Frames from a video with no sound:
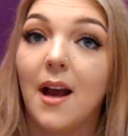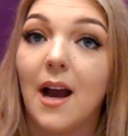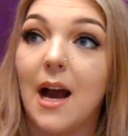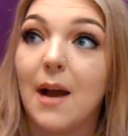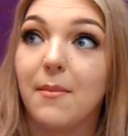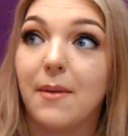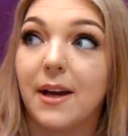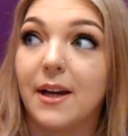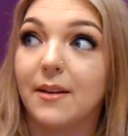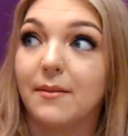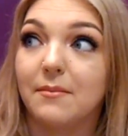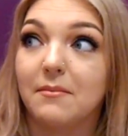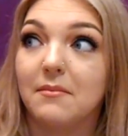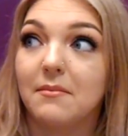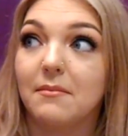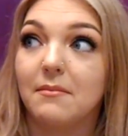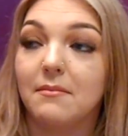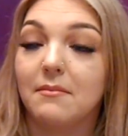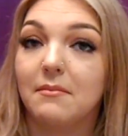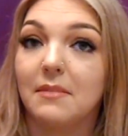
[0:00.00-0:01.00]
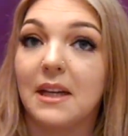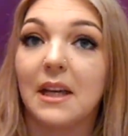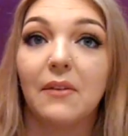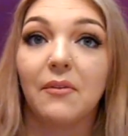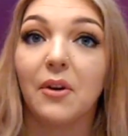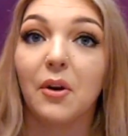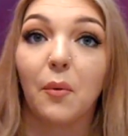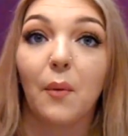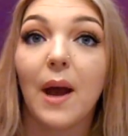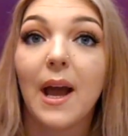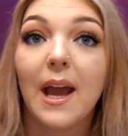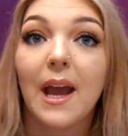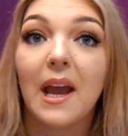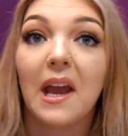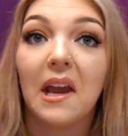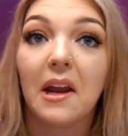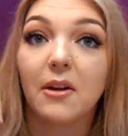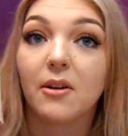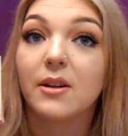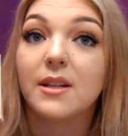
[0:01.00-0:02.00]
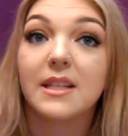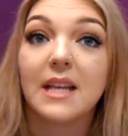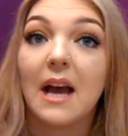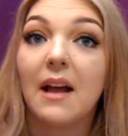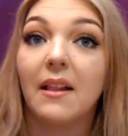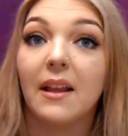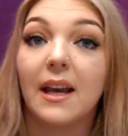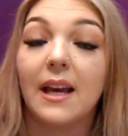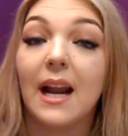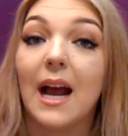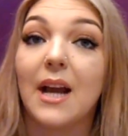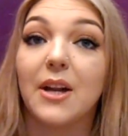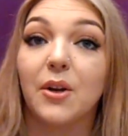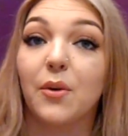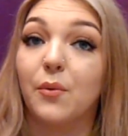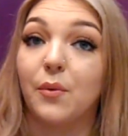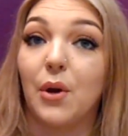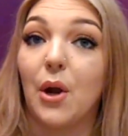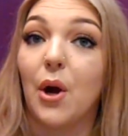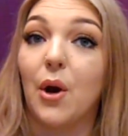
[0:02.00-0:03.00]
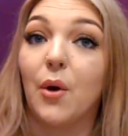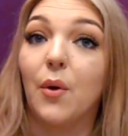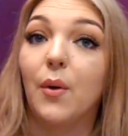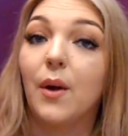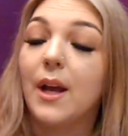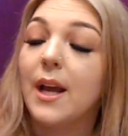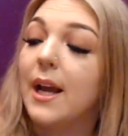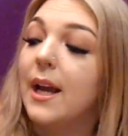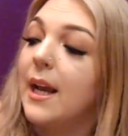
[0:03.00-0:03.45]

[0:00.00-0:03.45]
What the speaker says: I might give it away or sell it. I don't know.